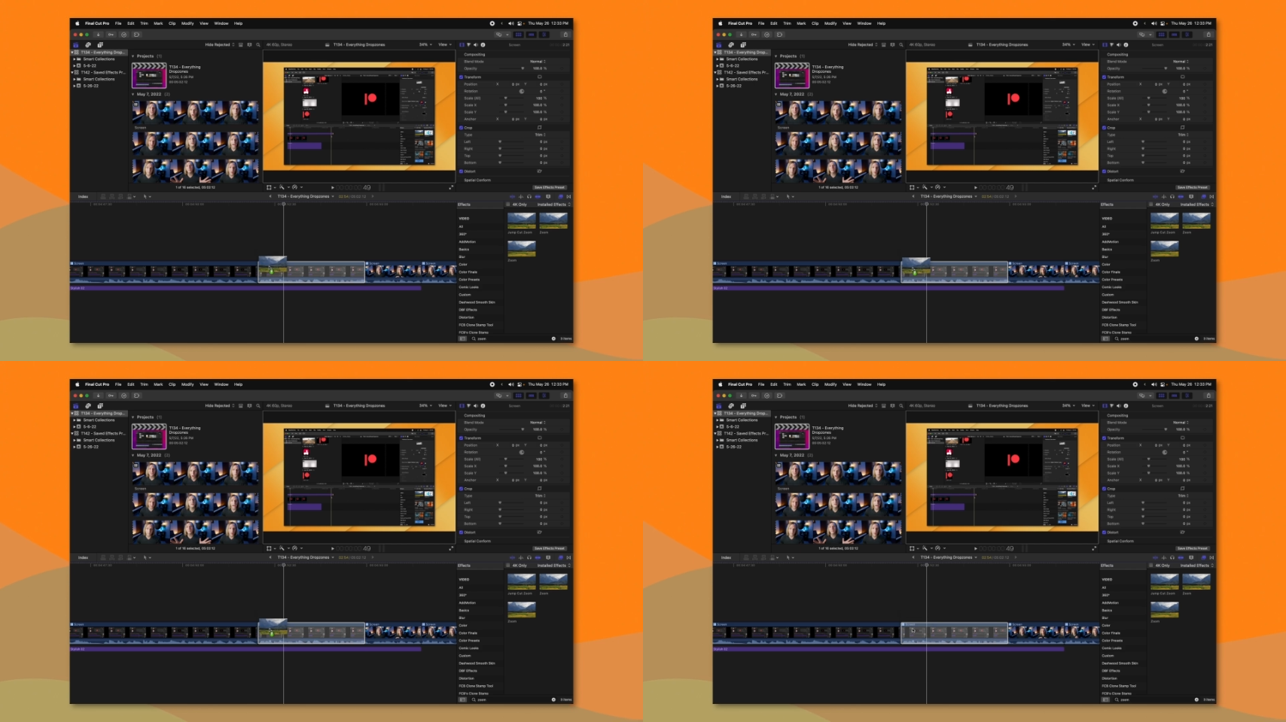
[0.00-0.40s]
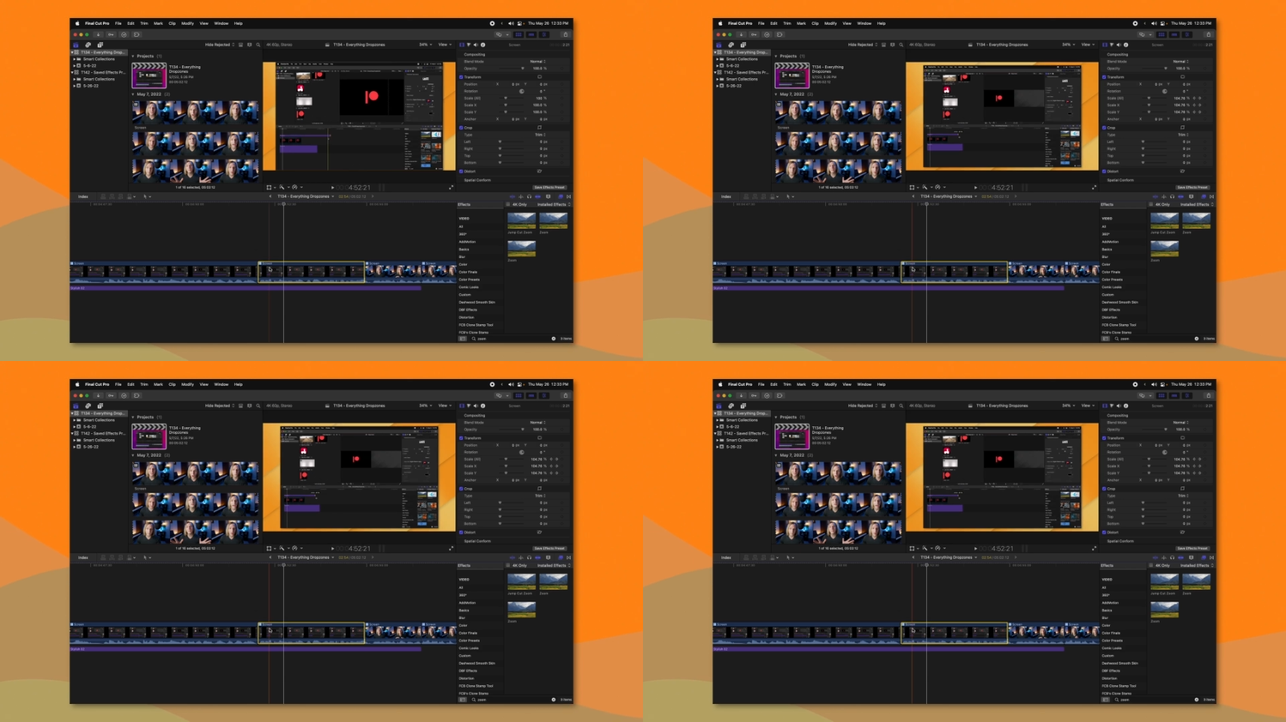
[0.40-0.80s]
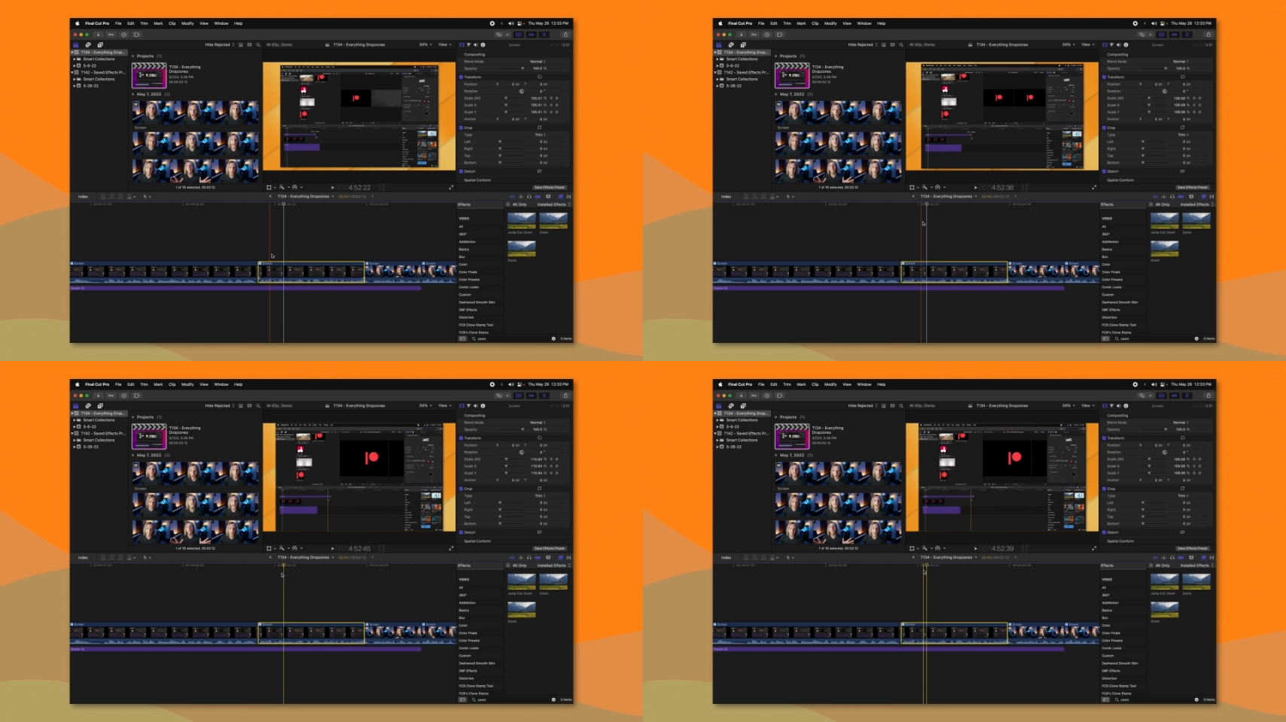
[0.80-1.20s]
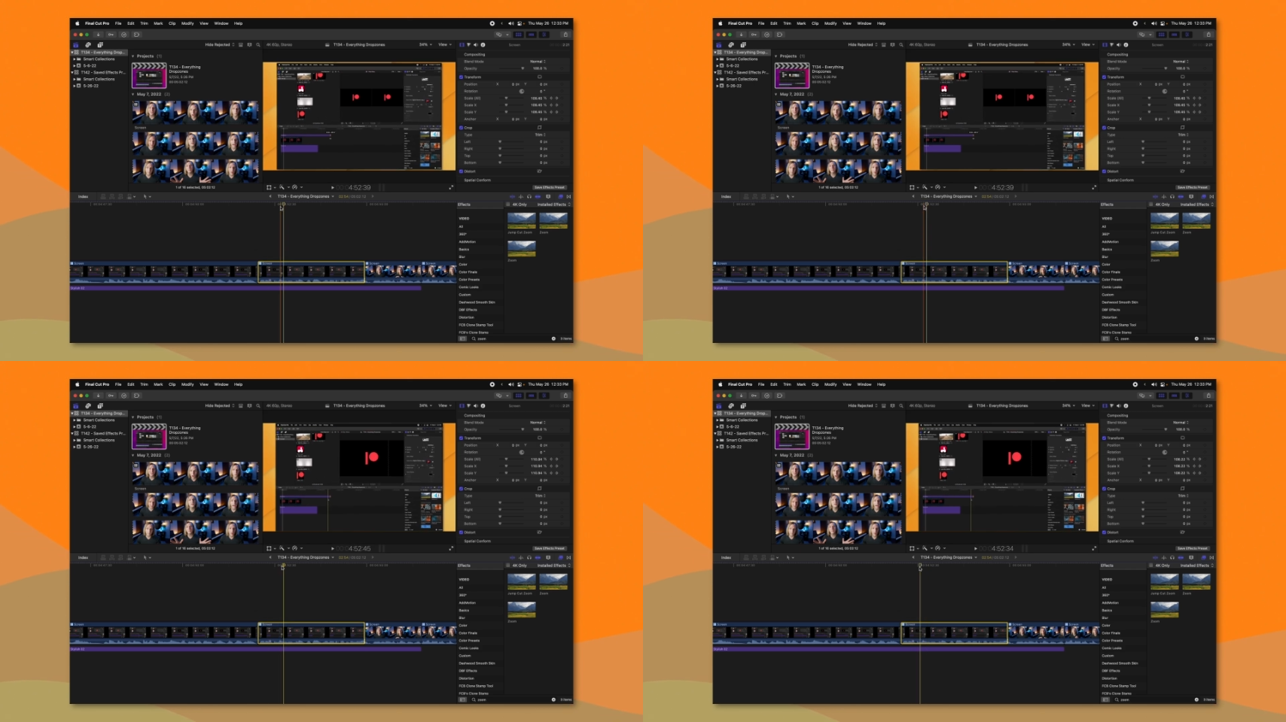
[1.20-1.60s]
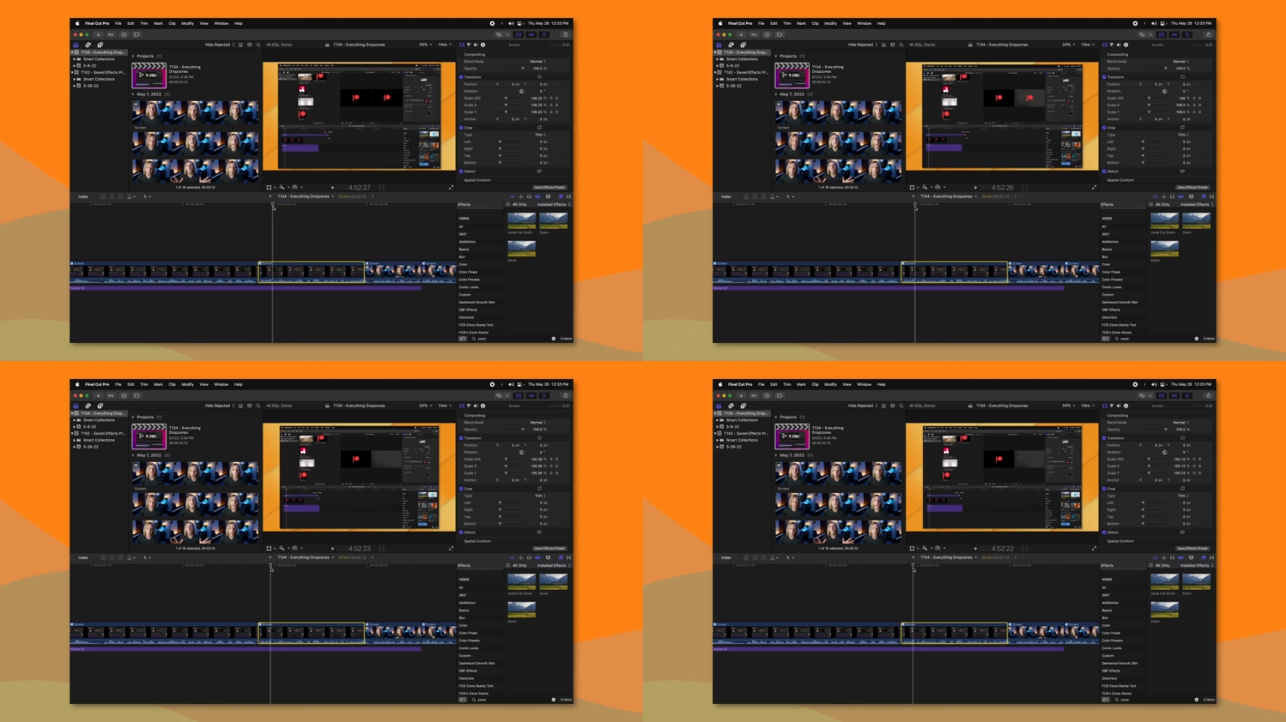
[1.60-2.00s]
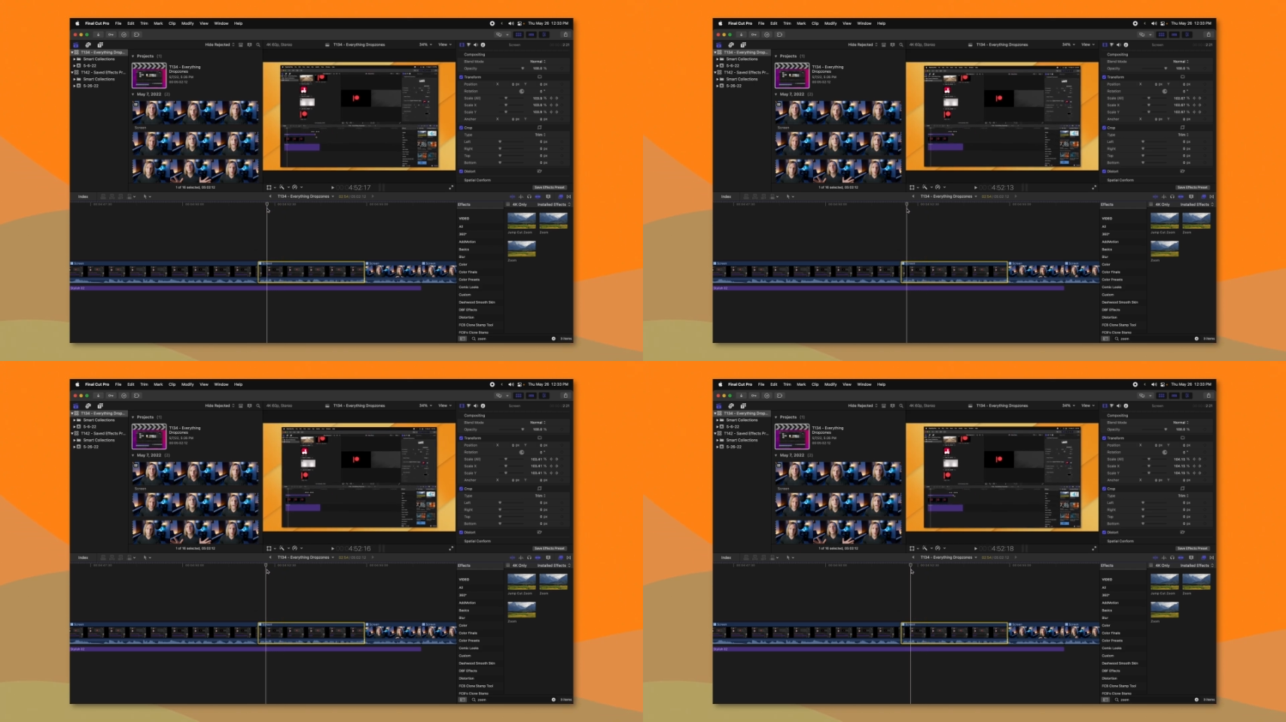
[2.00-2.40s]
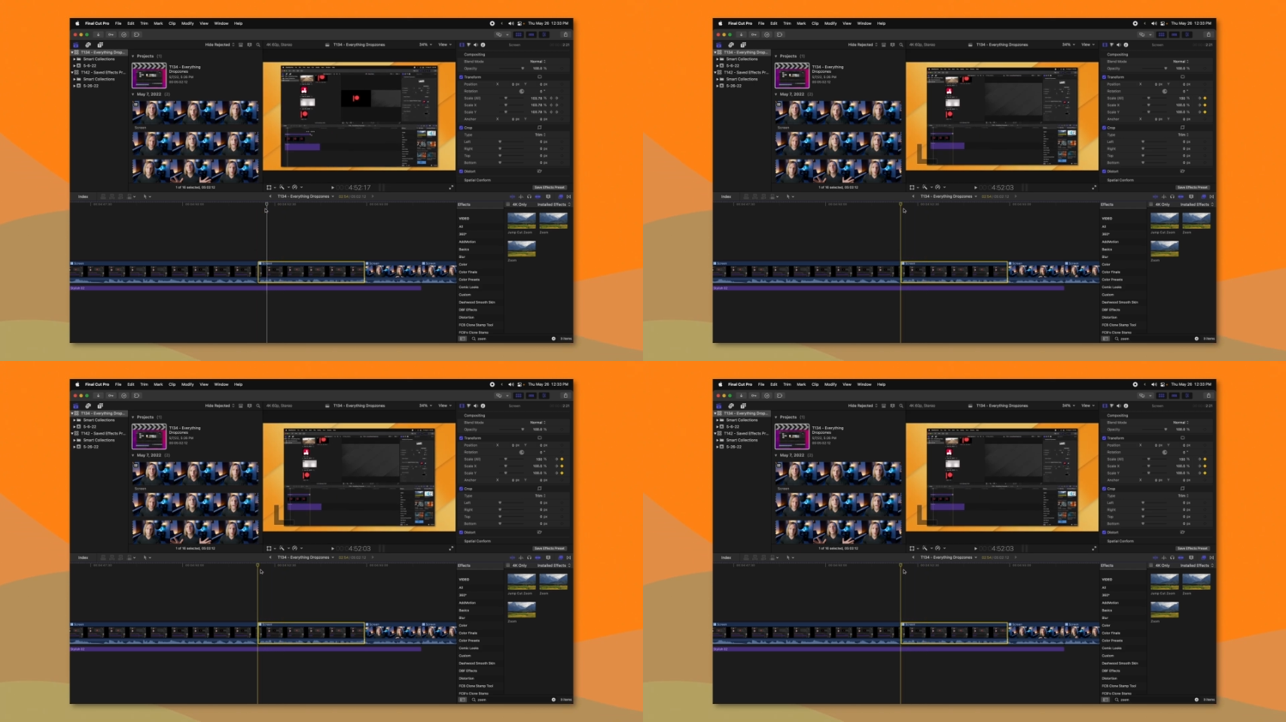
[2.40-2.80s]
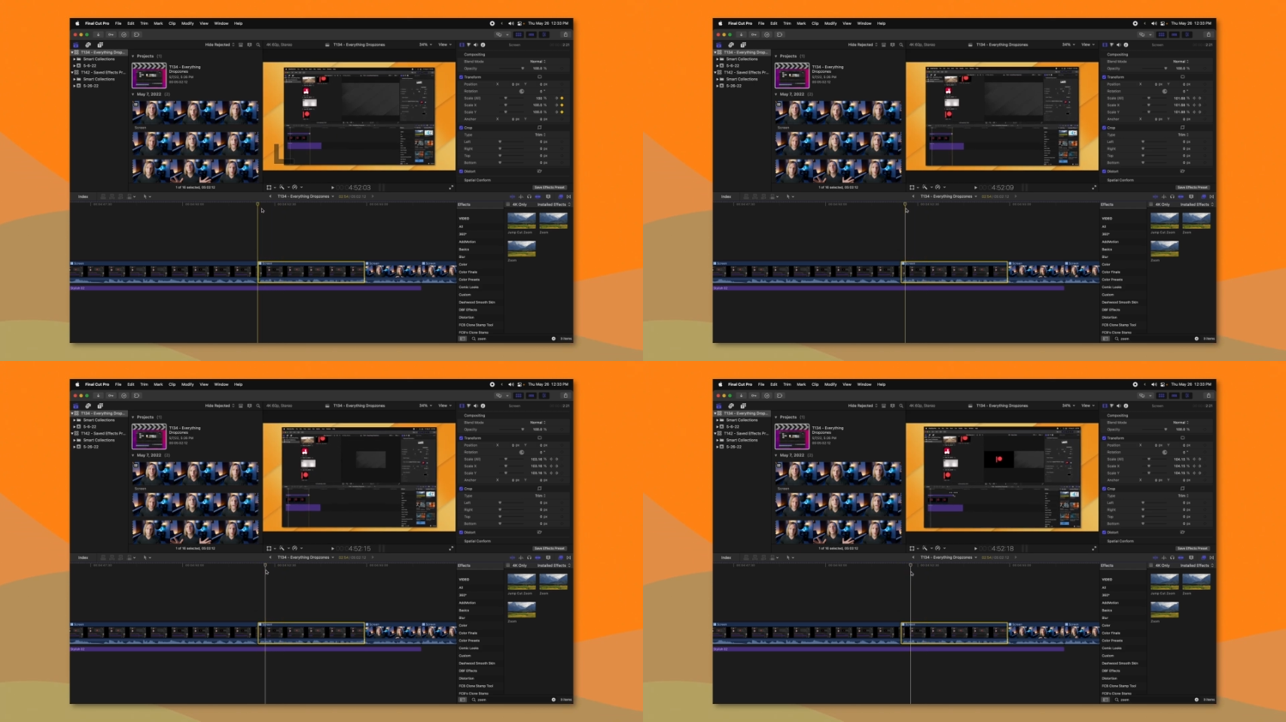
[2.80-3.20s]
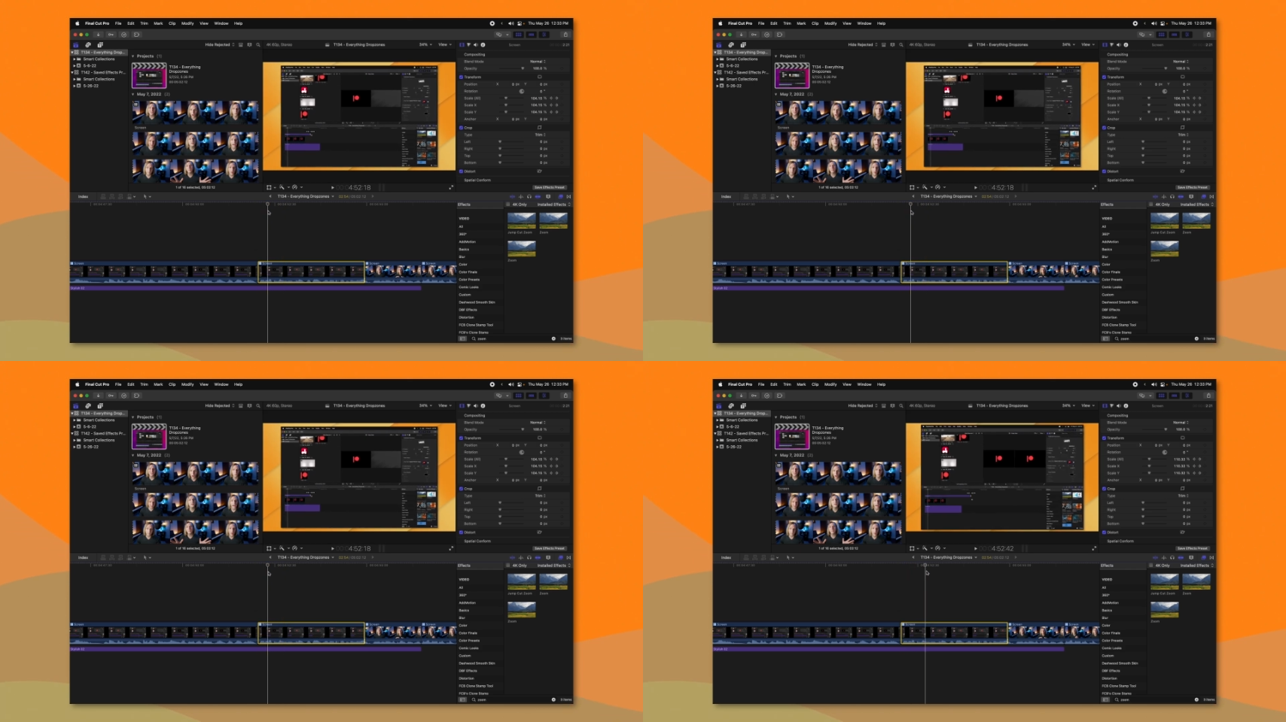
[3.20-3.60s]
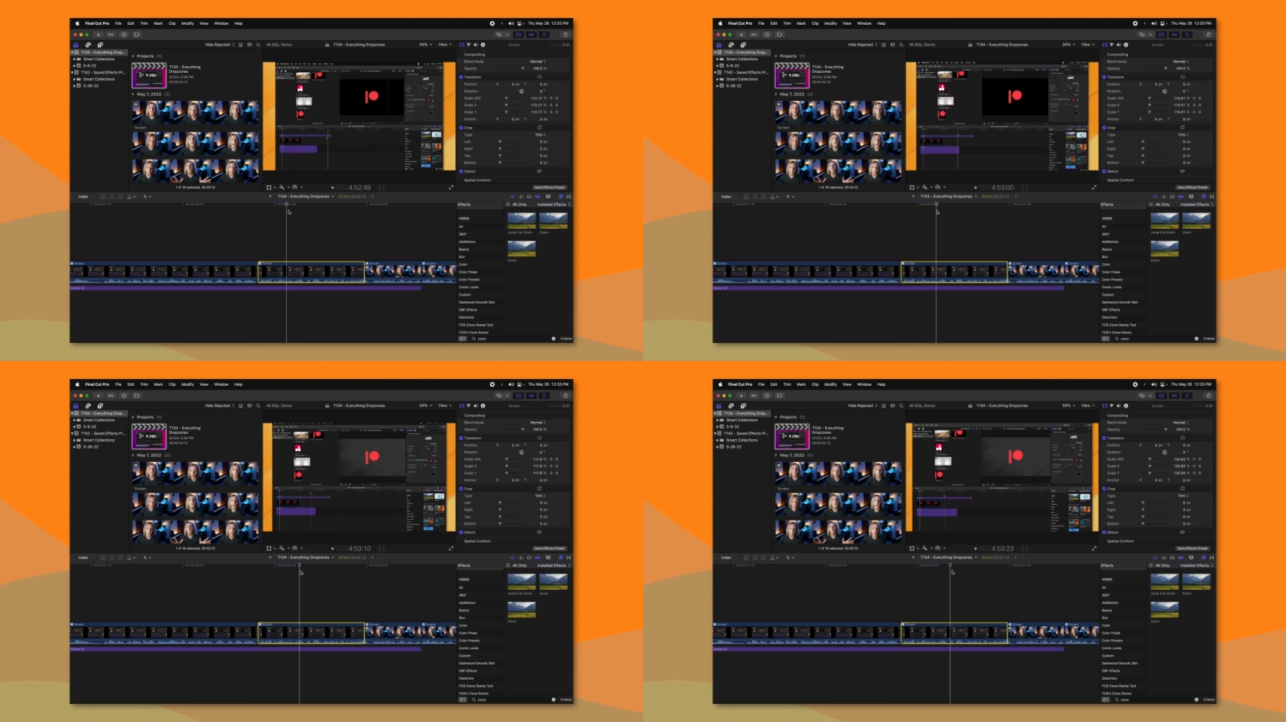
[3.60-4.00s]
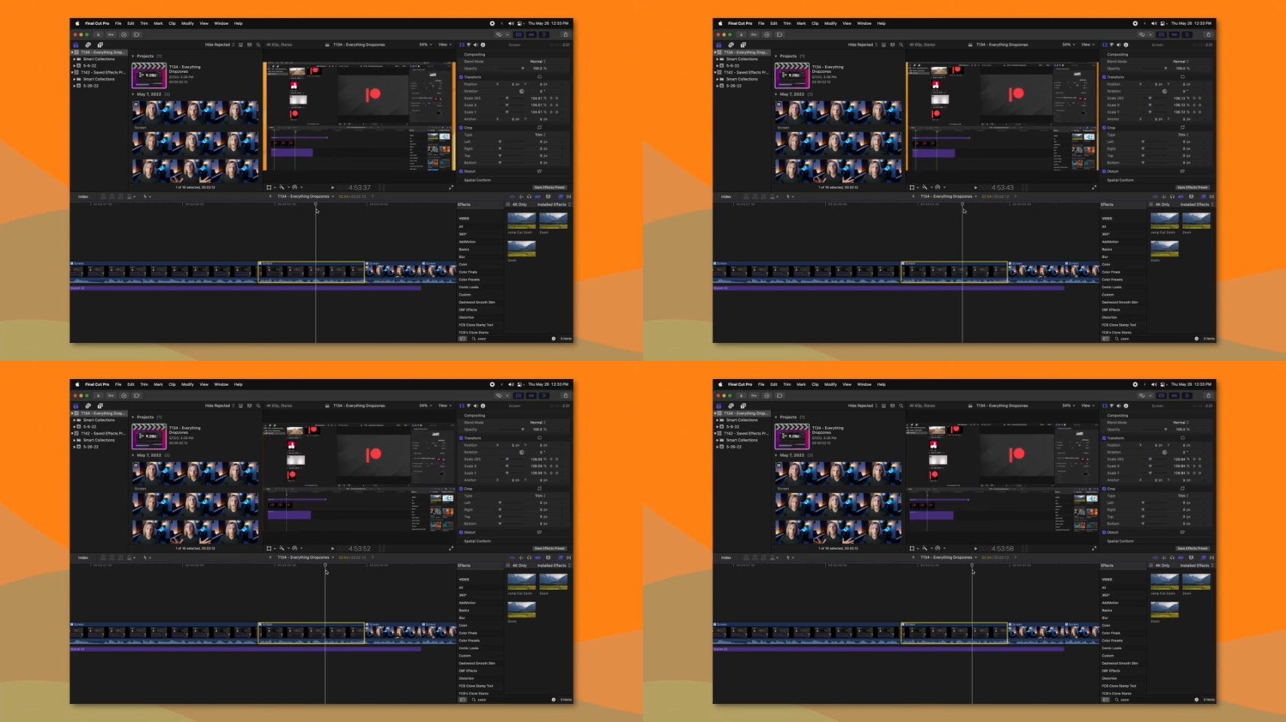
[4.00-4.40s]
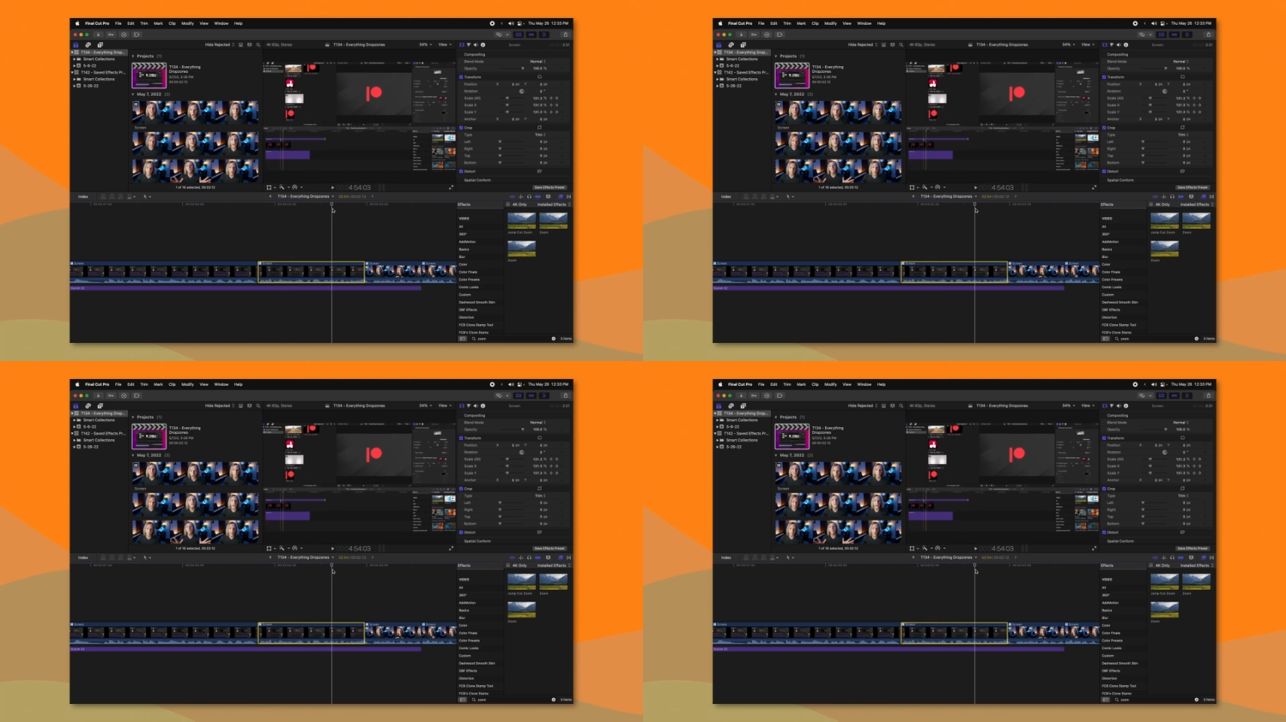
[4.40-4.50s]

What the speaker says: Nobody's mouth can be seen.